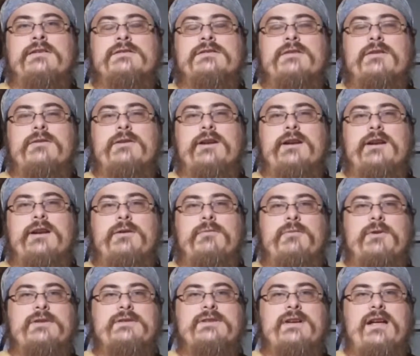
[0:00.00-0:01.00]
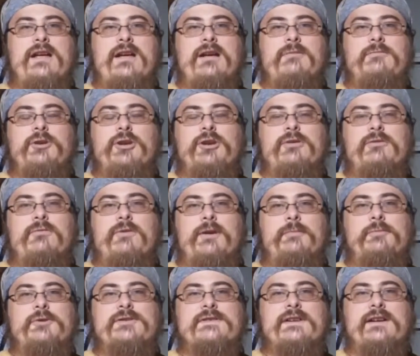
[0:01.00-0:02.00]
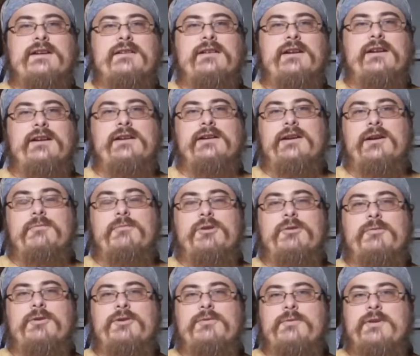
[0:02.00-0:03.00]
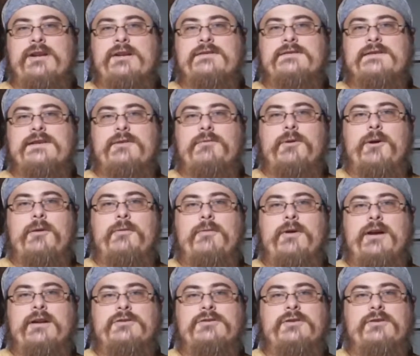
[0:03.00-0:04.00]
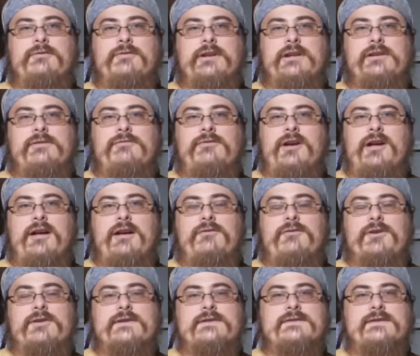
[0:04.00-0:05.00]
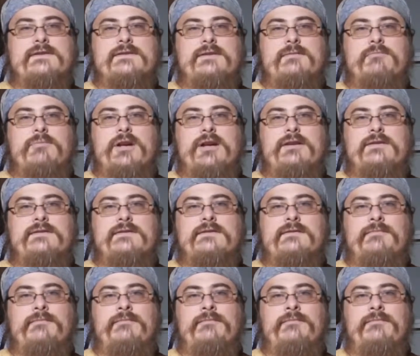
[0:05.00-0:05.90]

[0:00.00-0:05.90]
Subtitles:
So at any one time you could represent any number between 0 and 255 on the system bus.